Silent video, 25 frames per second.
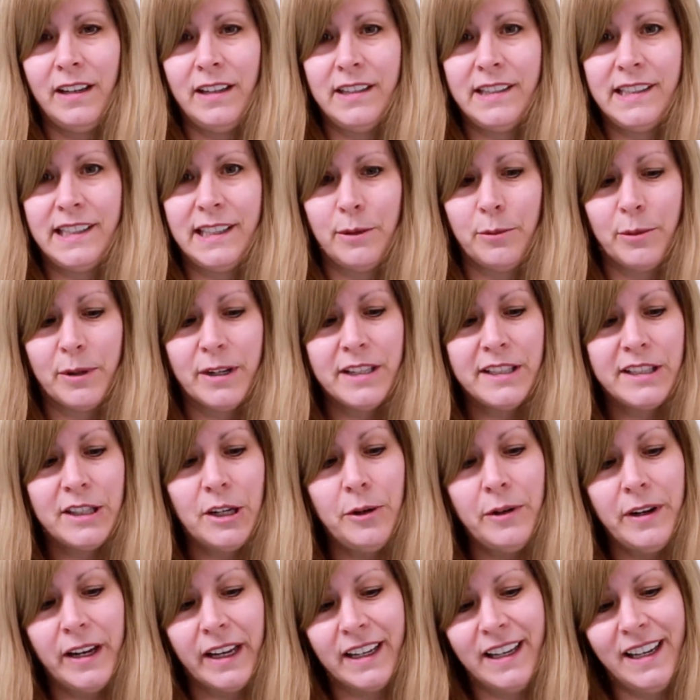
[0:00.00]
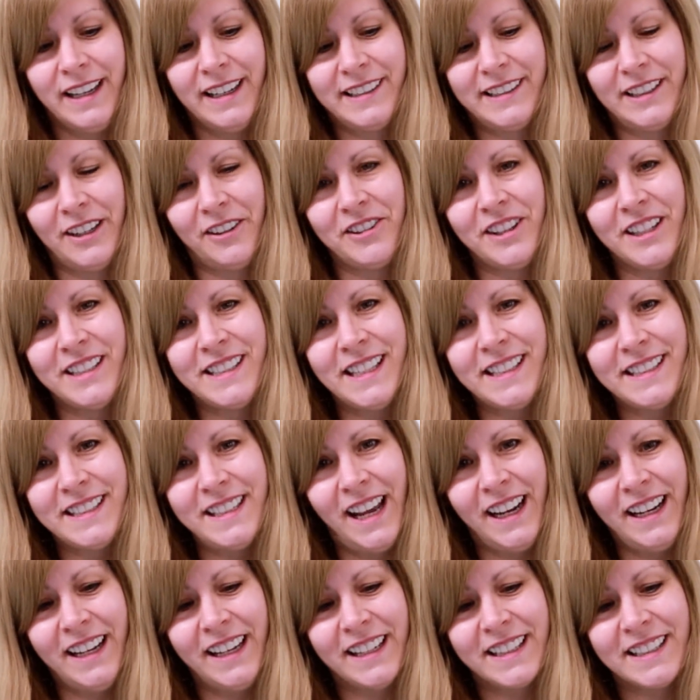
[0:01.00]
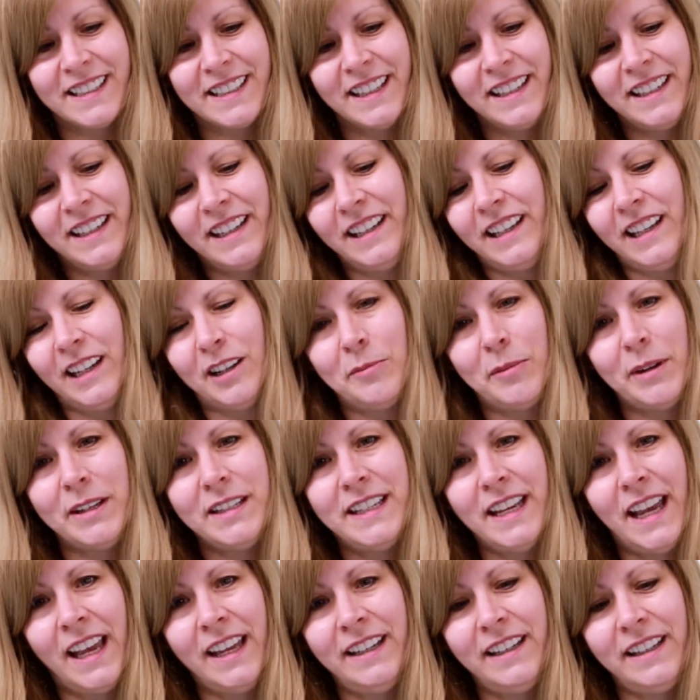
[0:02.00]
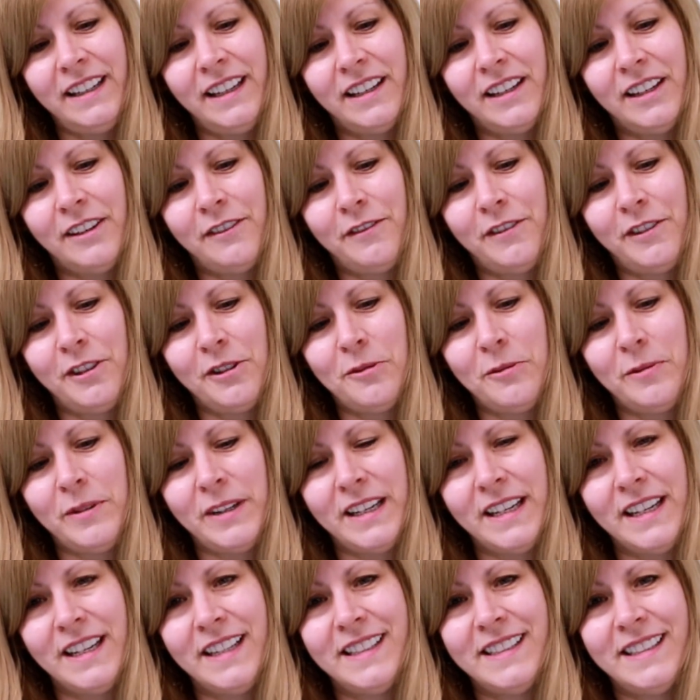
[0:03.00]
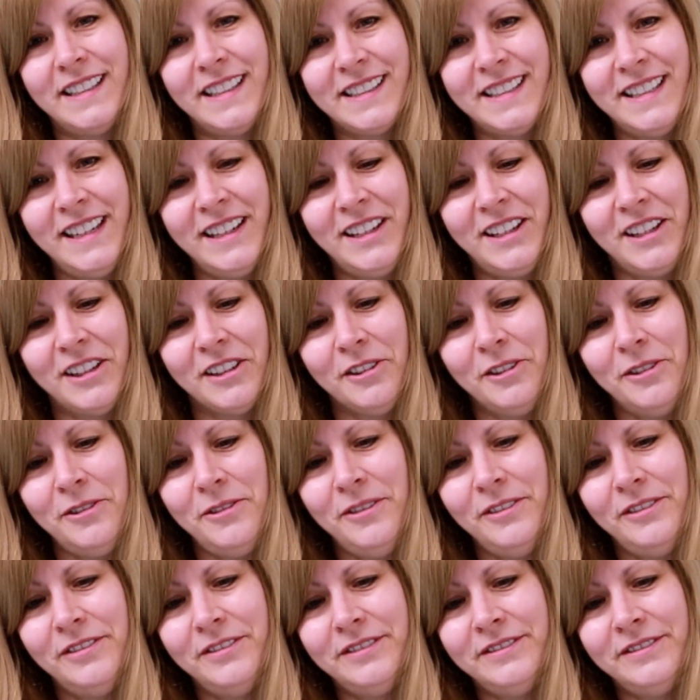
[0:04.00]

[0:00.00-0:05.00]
see where he's going. So this is Nugget. He'll be 10 in a few weeks. Isn't he cute?